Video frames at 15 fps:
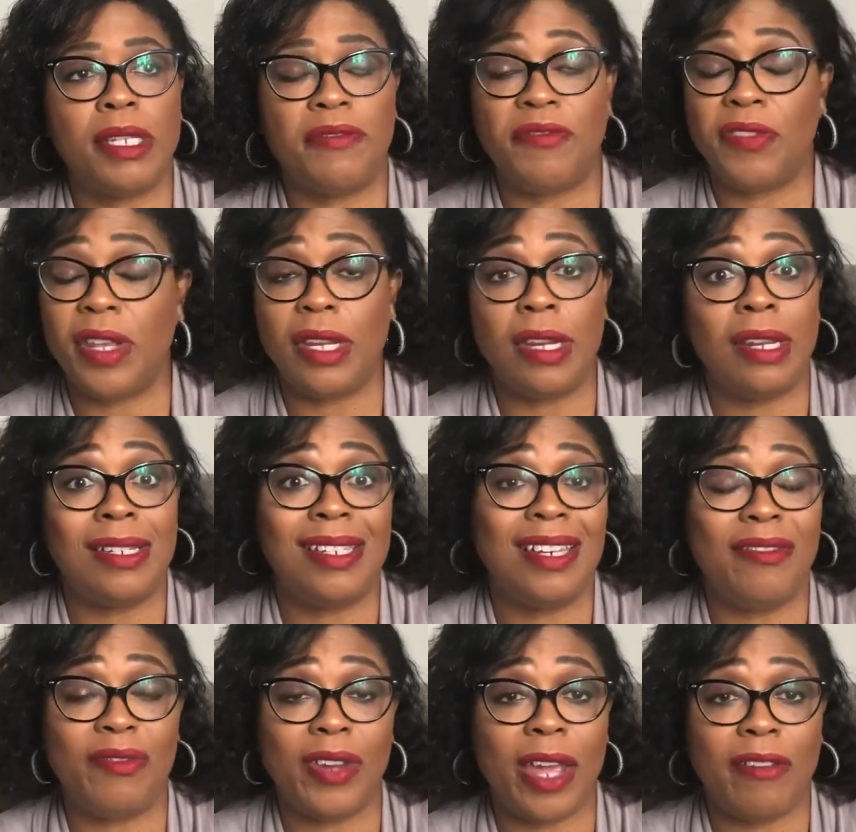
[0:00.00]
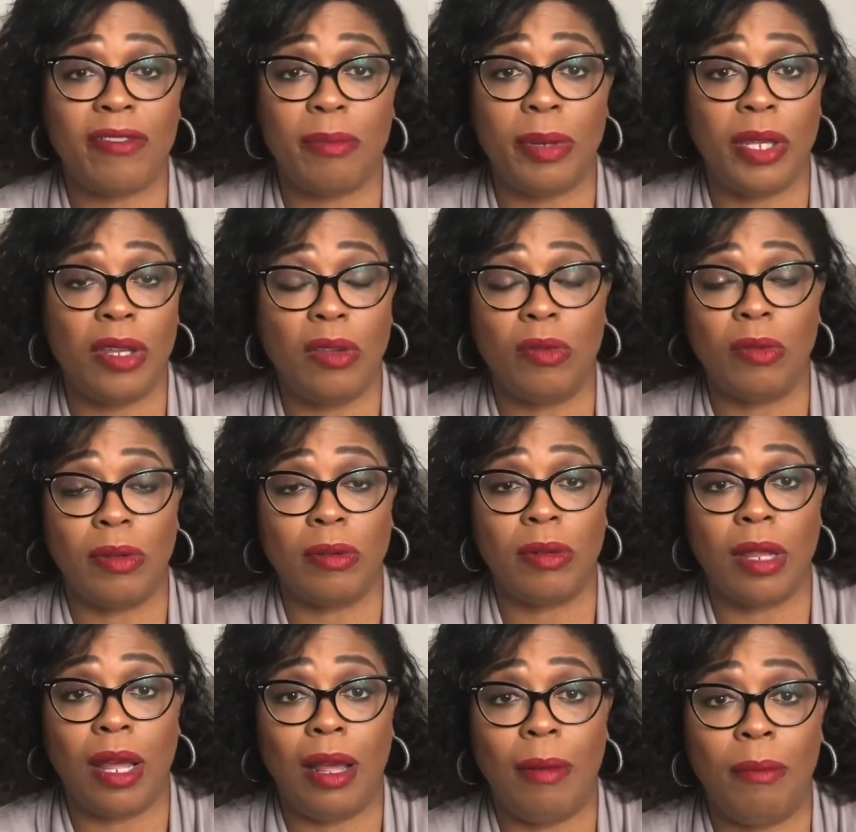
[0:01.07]
if it doesn't even have to be you,
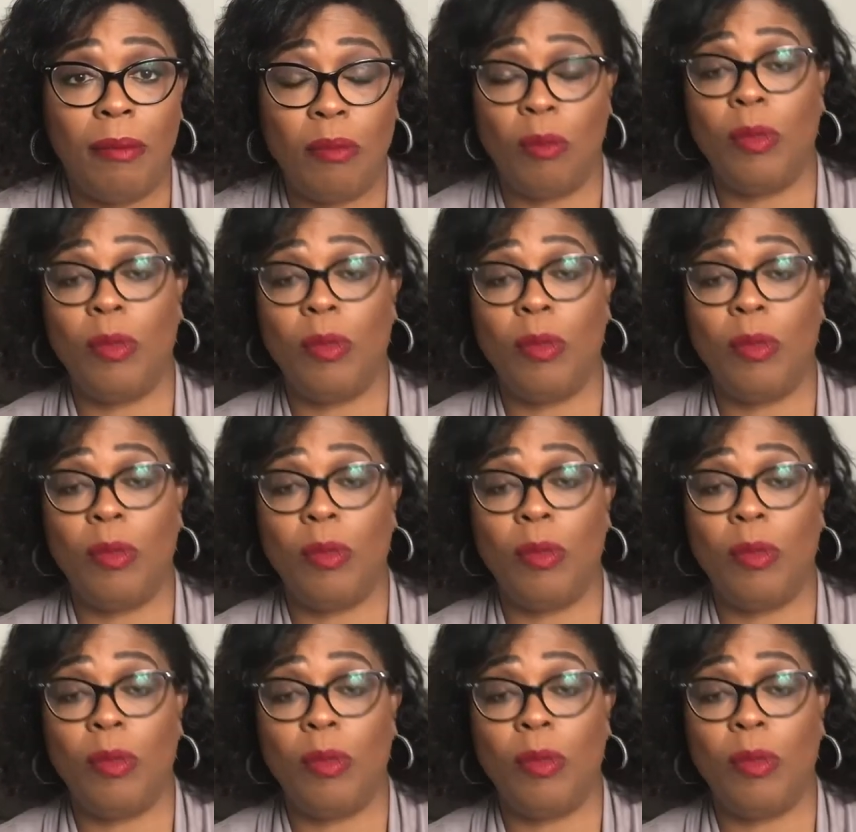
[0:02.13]
um,